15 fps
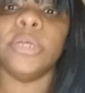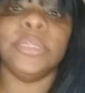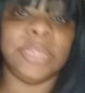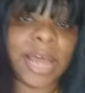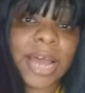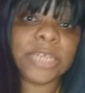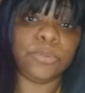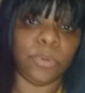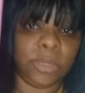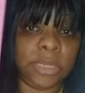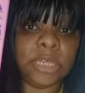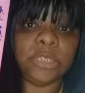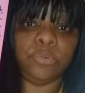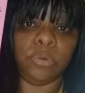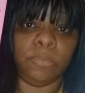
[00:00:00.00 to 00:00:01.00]
That's what
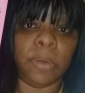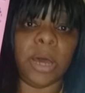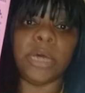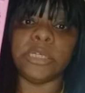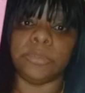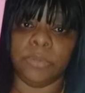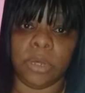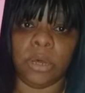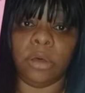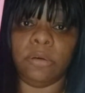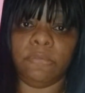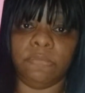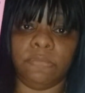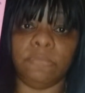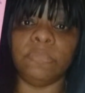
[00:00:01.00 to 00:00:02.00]
this reminds me of.
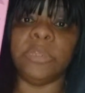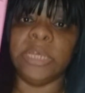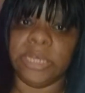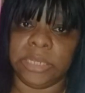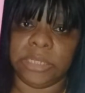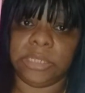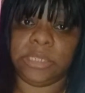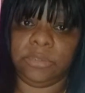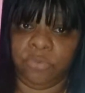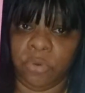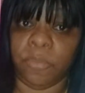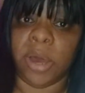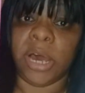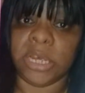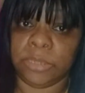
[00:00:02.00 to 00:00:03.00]
This
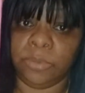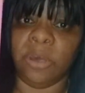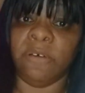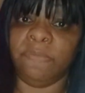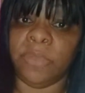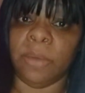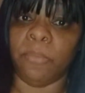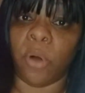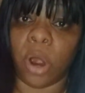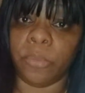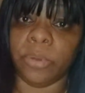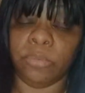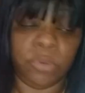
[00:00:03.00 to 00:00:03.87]
reminds me of the Barbie.